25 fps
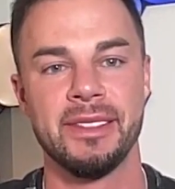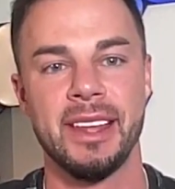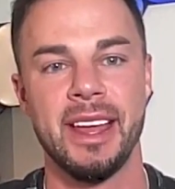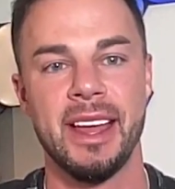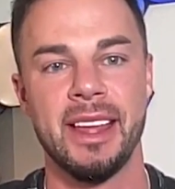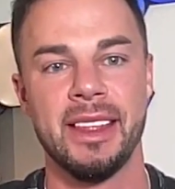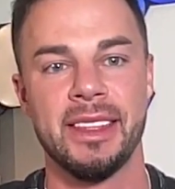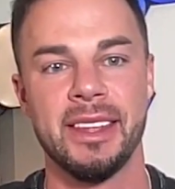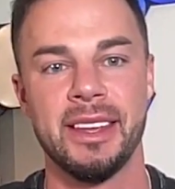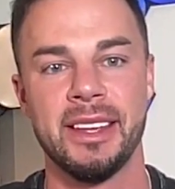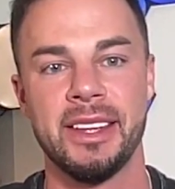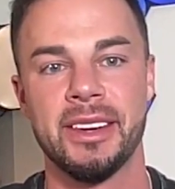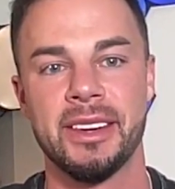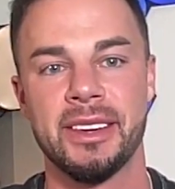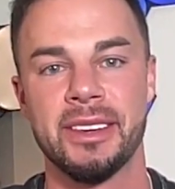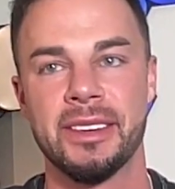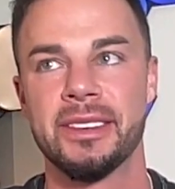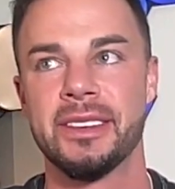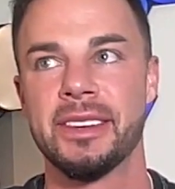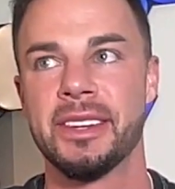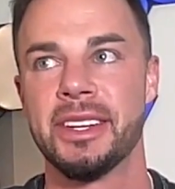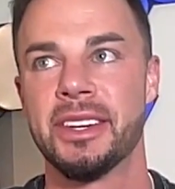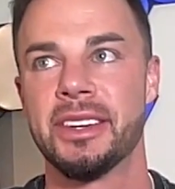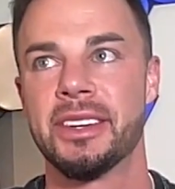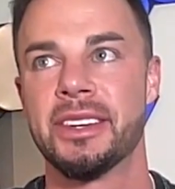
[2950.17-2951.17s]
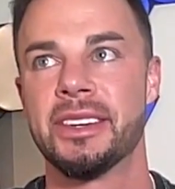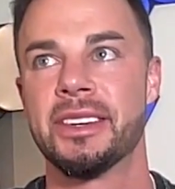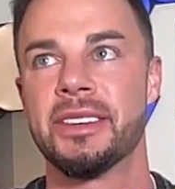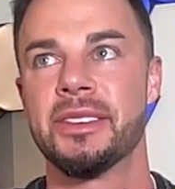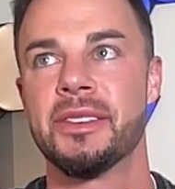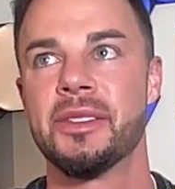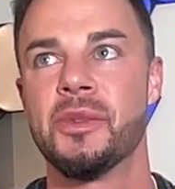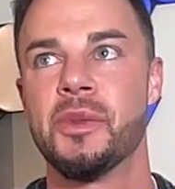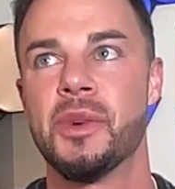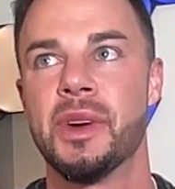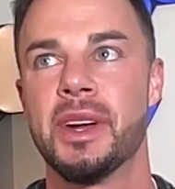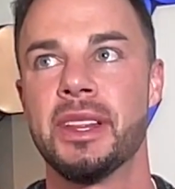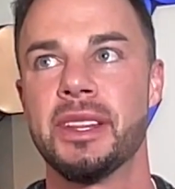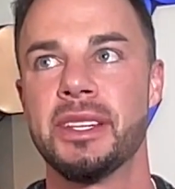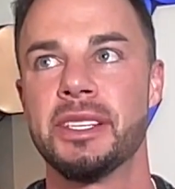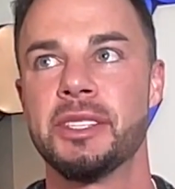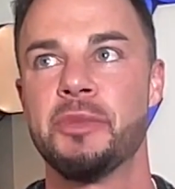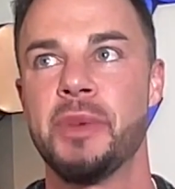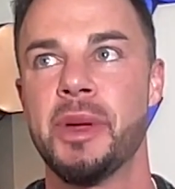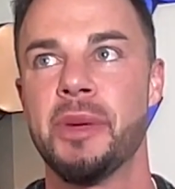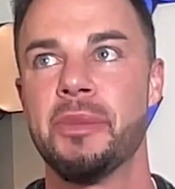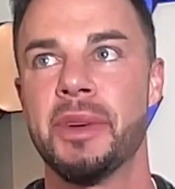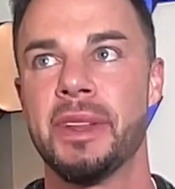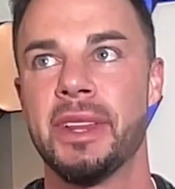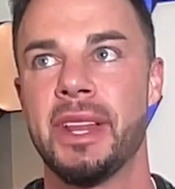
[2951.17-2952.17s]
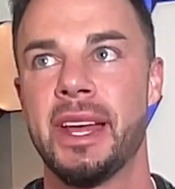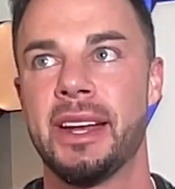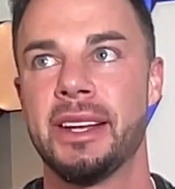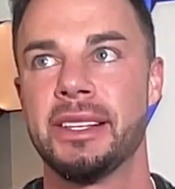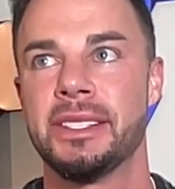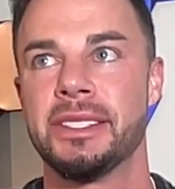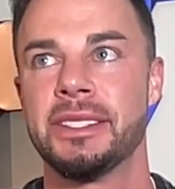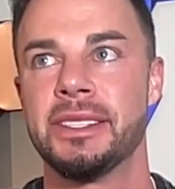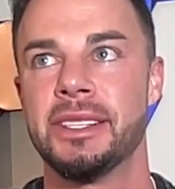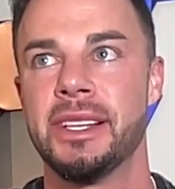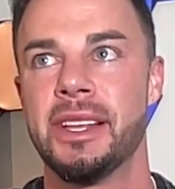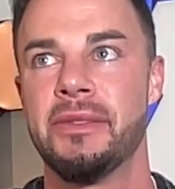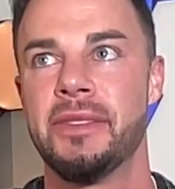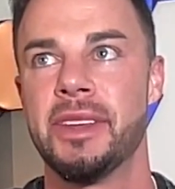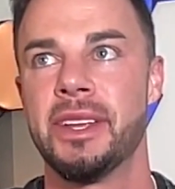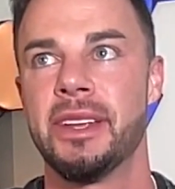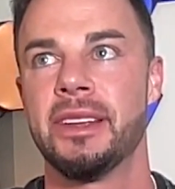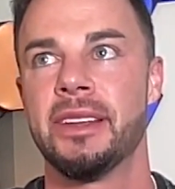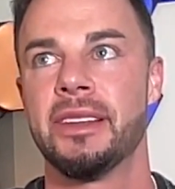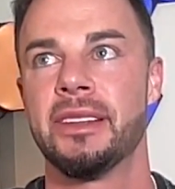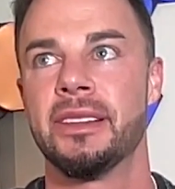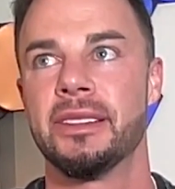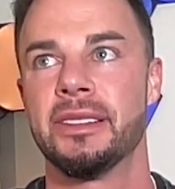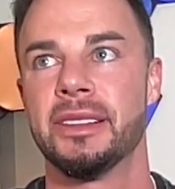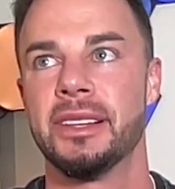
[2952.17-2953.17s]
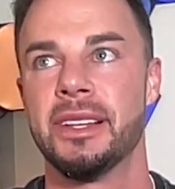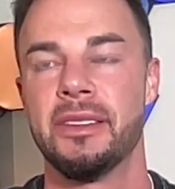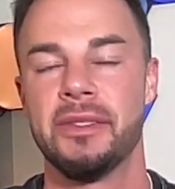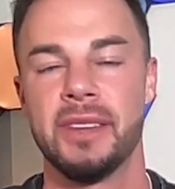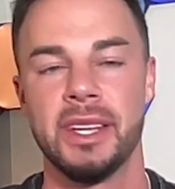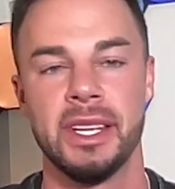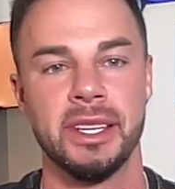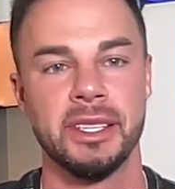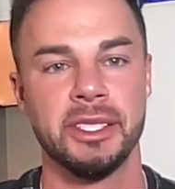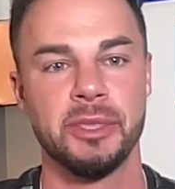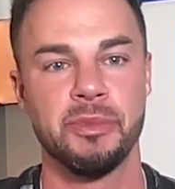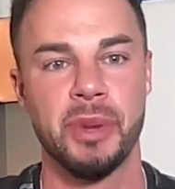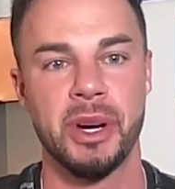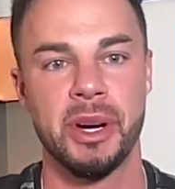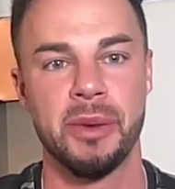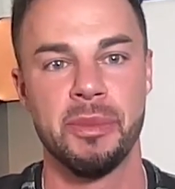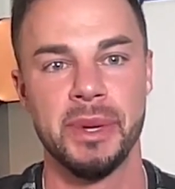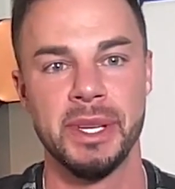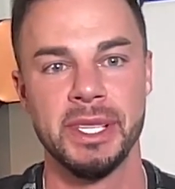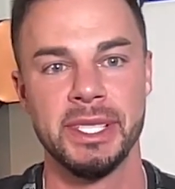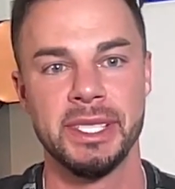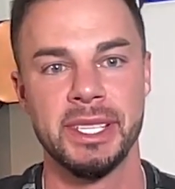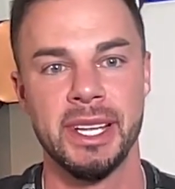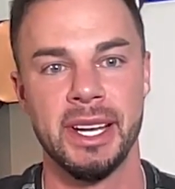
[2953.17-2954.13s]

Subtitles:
I think you're one of these people that is living his purpose,